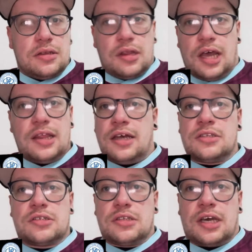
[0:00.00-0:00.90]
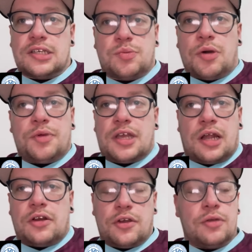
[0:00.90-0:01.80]
Like, that's what we
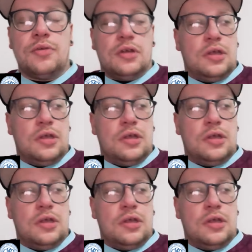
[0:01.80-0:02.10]
can do.